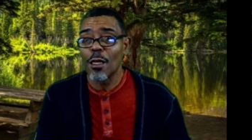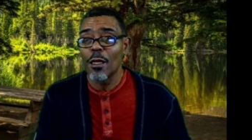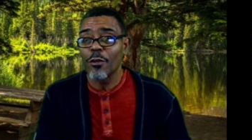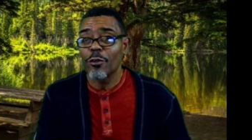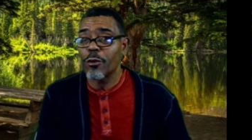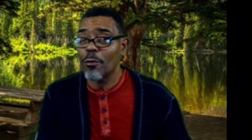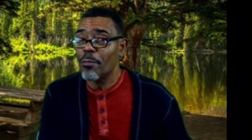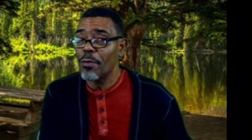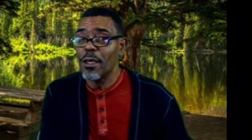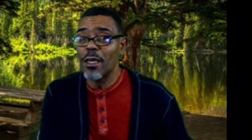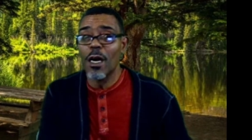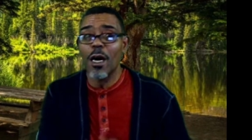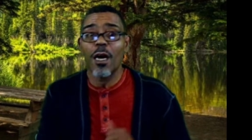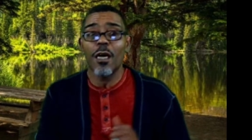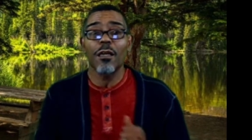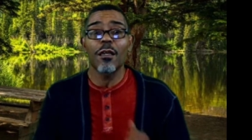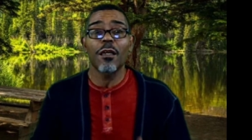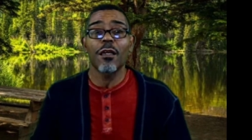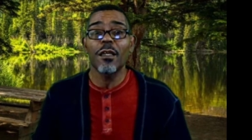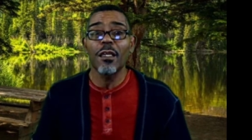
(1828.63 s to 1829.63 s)
to be
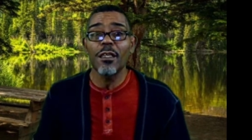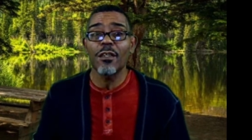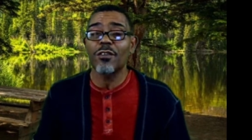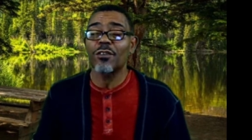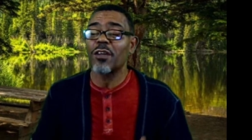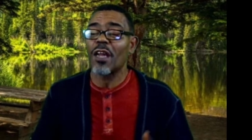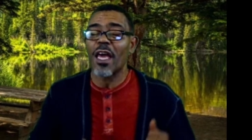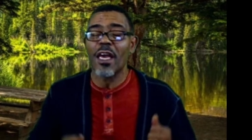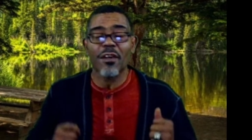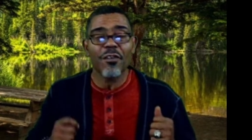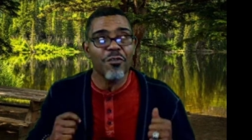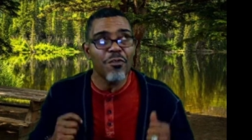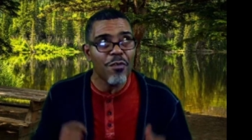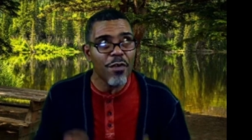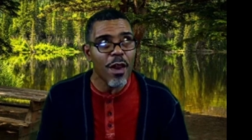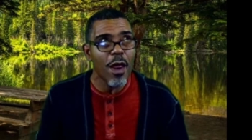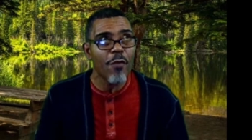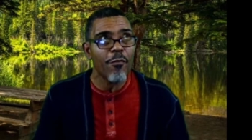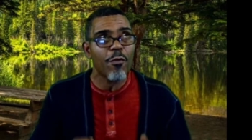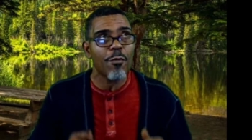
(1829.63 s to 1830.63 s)
unleashed like
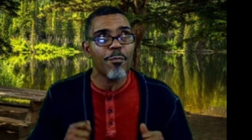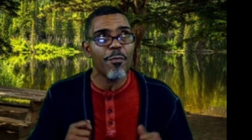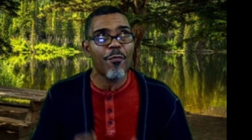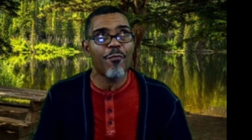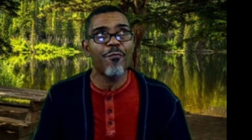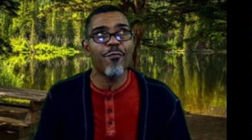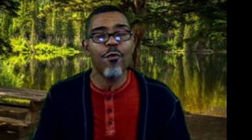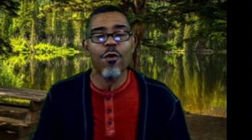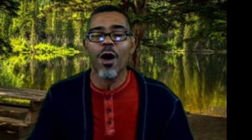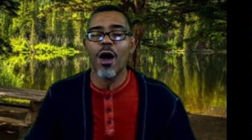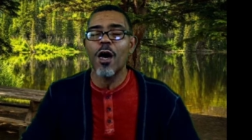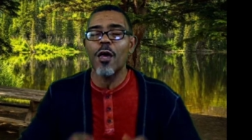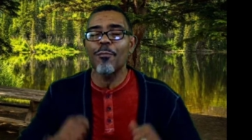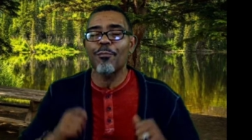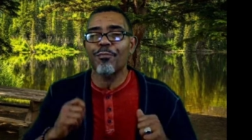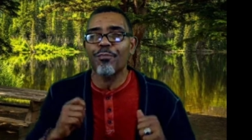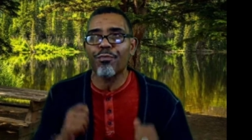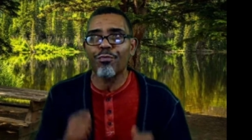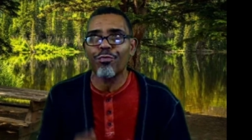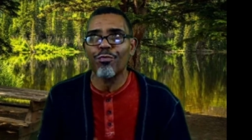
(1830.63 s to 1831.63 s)
never before,
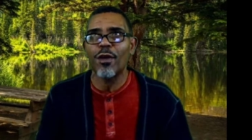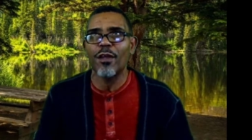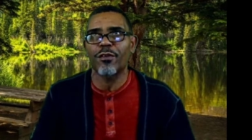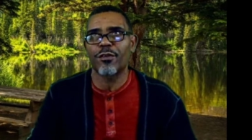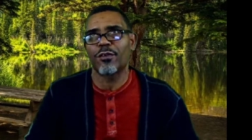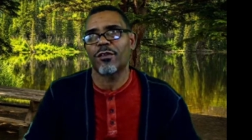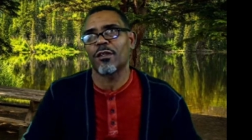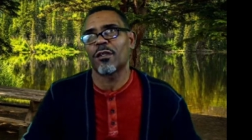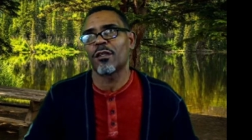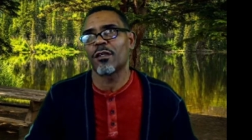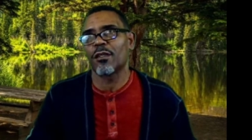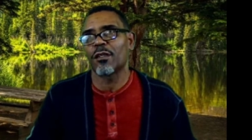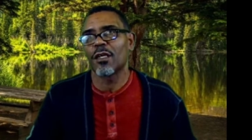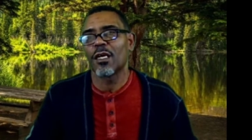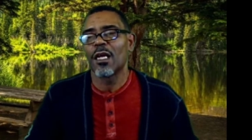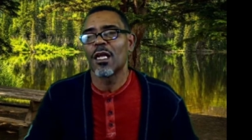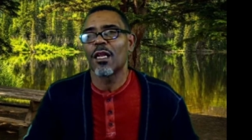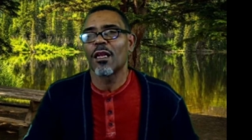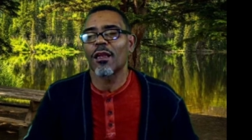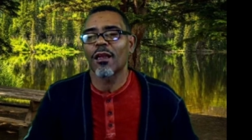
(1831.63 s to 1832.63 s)
unprecedented
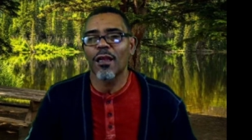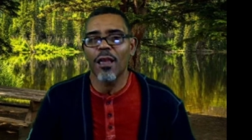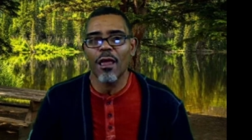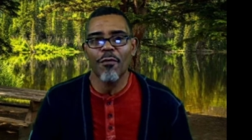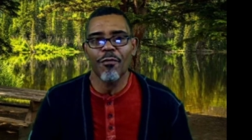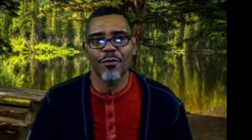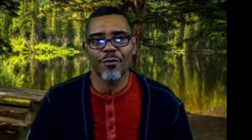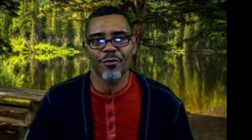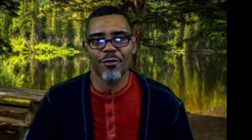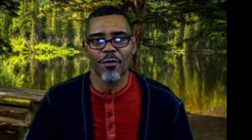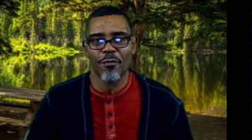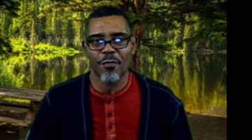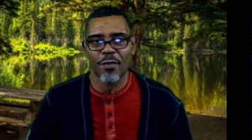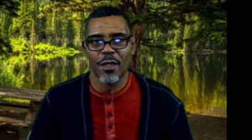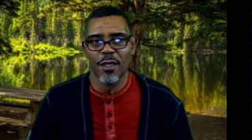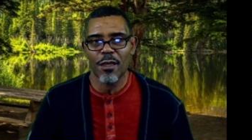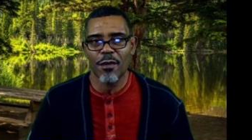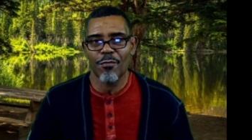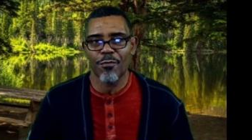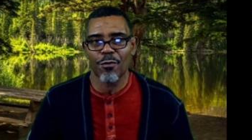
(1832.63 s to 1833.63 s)
levels of
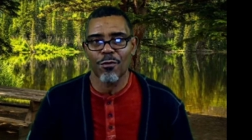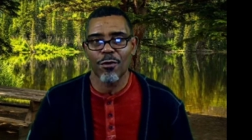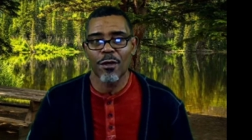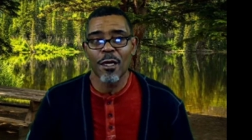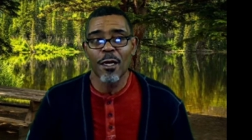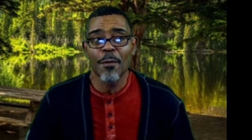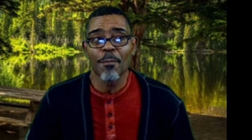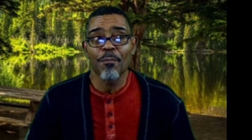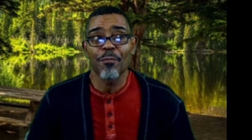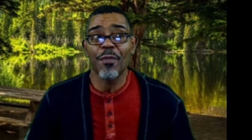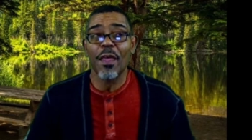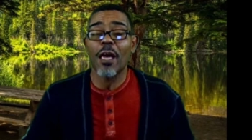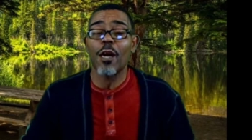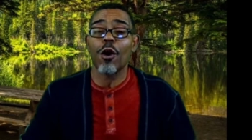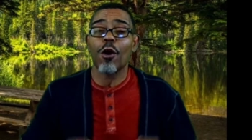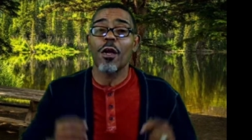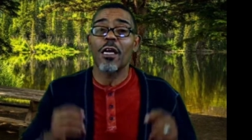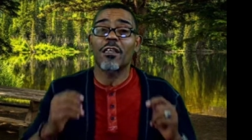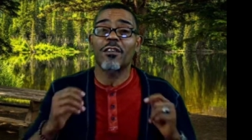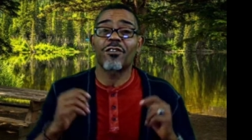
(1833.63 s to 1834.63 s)
evil that
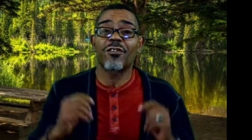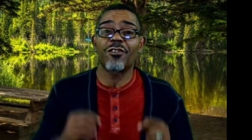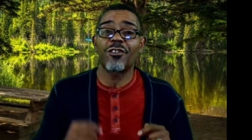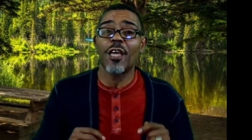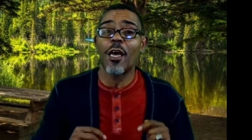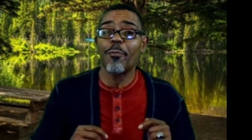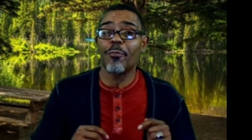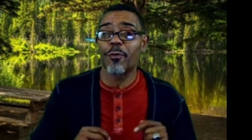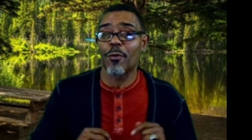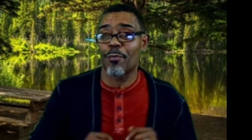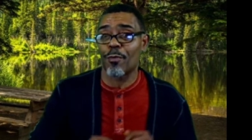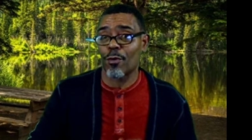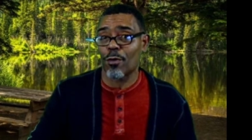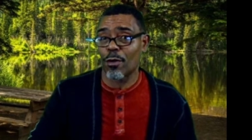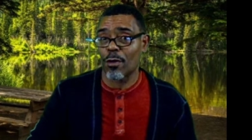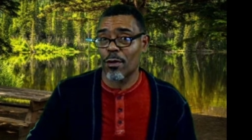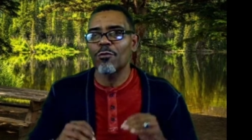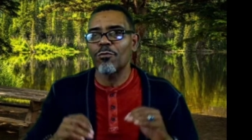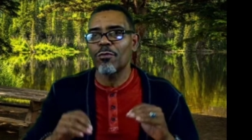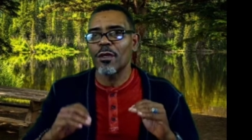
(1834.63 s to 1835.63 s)
are
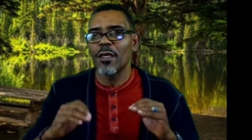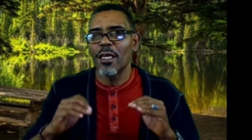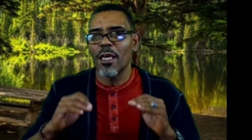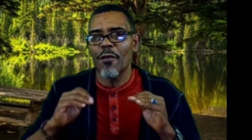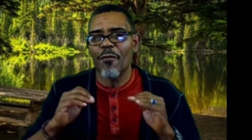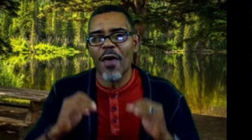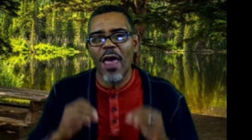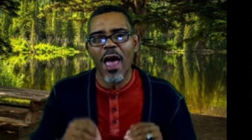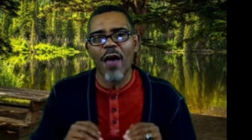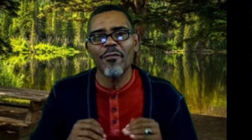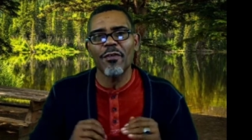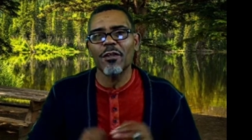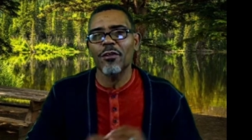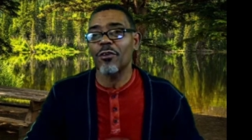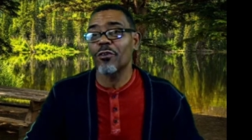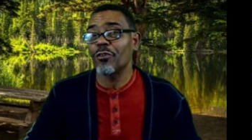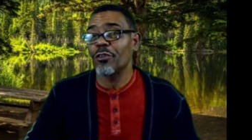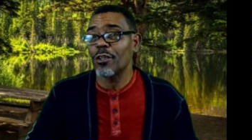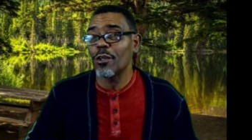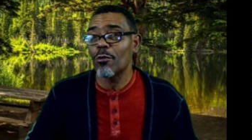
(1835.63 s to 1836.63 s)
acceptable. If having to
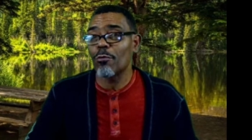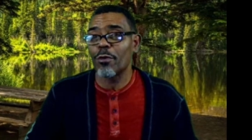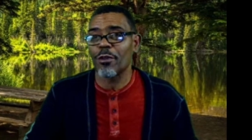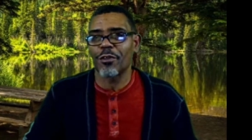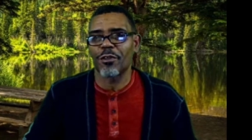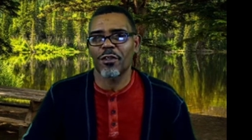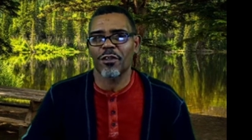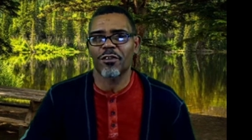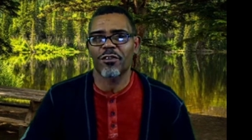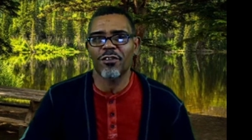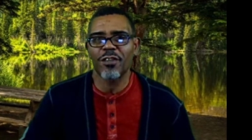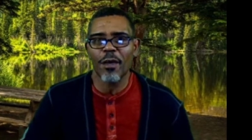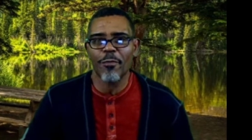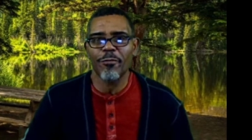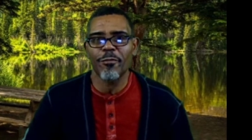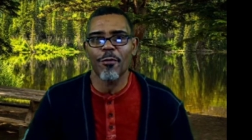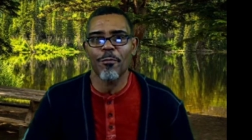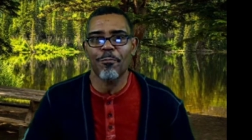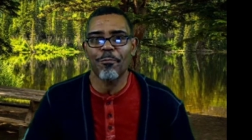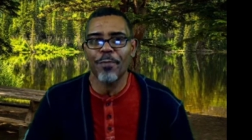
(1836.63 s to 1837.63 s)
deal with
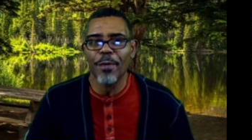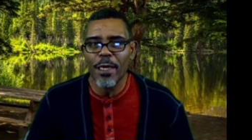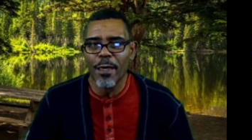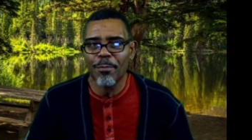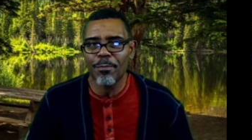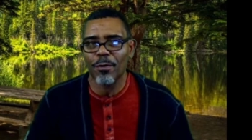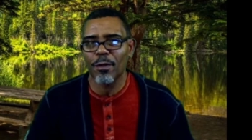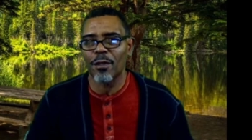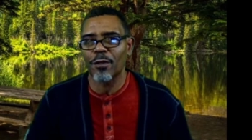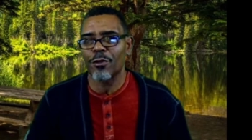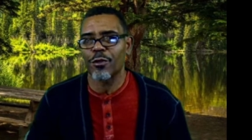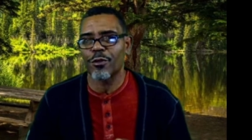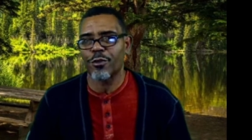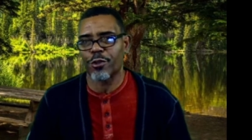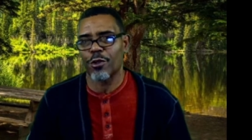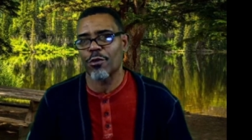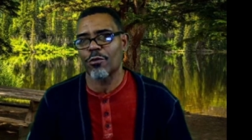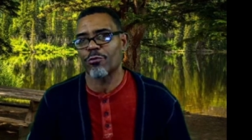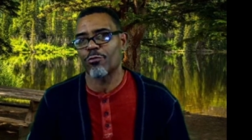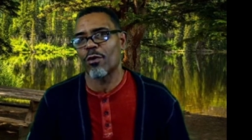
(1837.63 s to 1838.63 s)
deceptive people in the
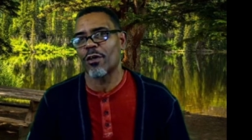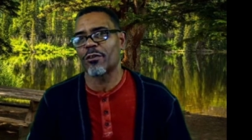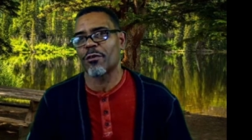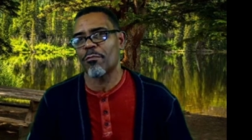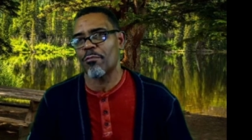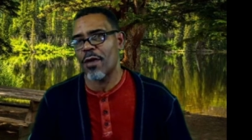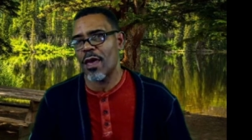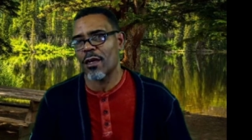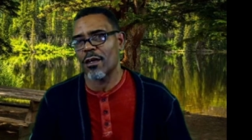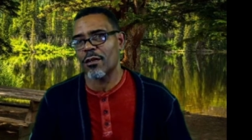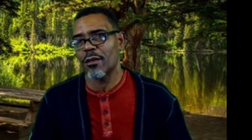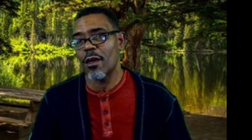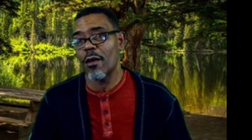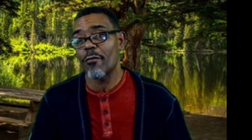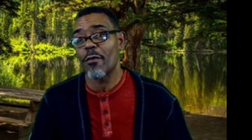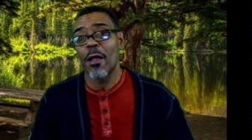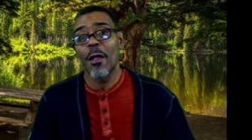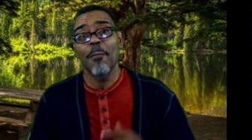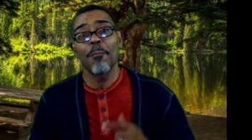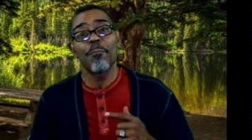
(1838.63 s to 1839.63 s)
church wasn't bad enough,
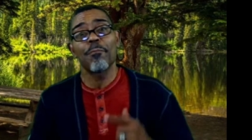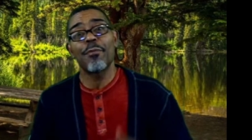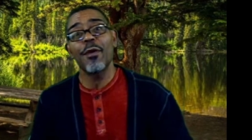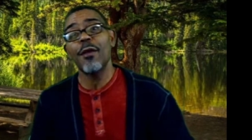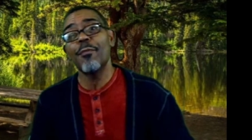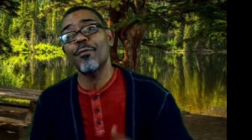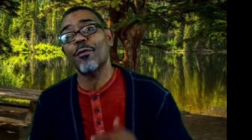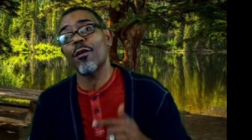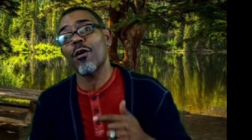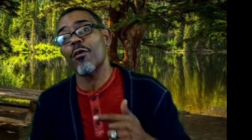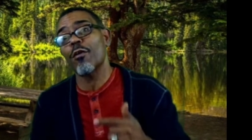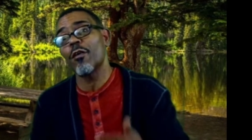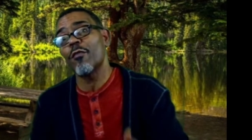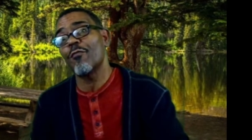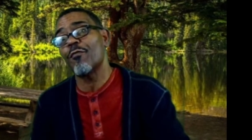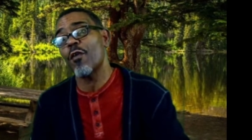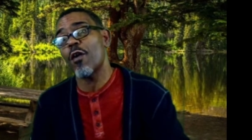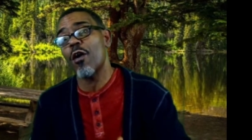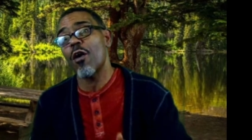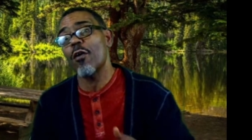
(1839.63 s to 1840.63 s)
people are
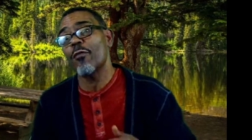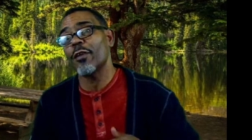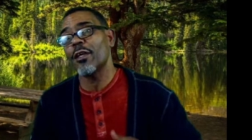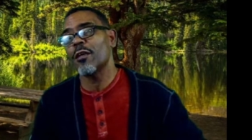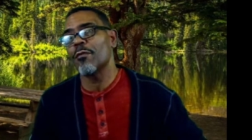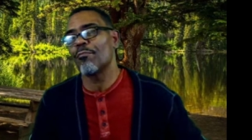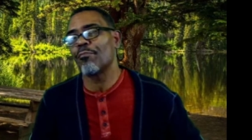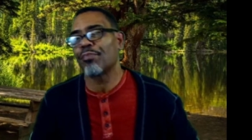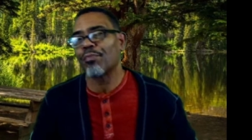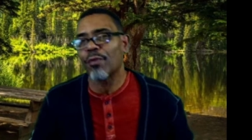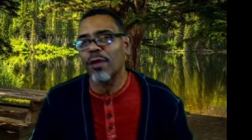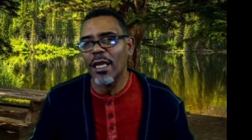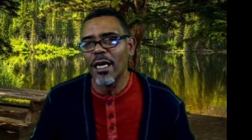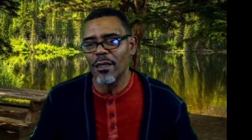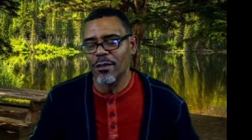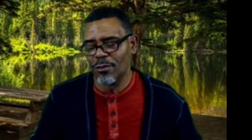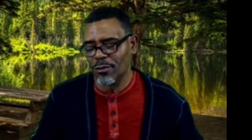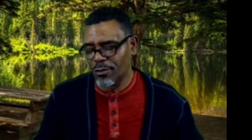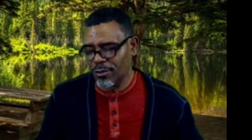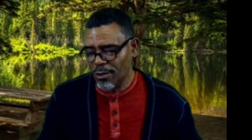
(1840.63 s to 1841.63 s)
involved in
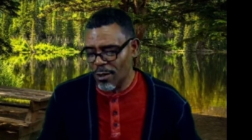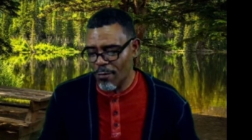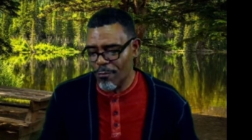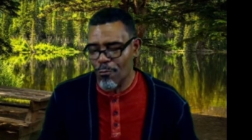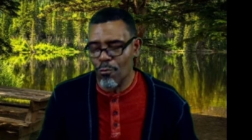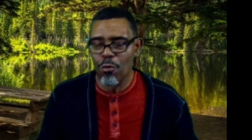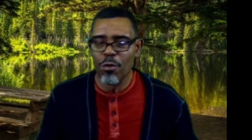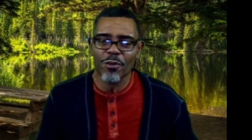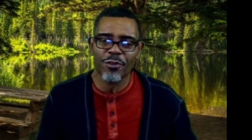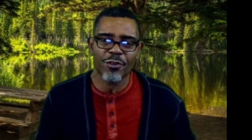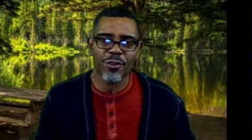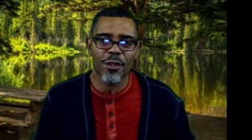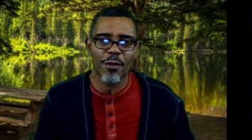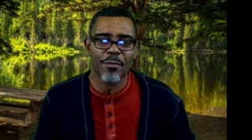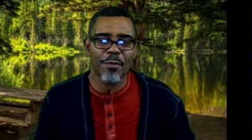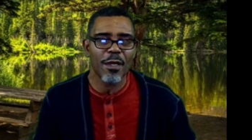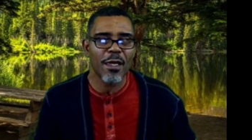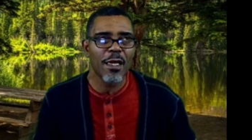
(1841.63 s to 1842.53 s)
blatant self worship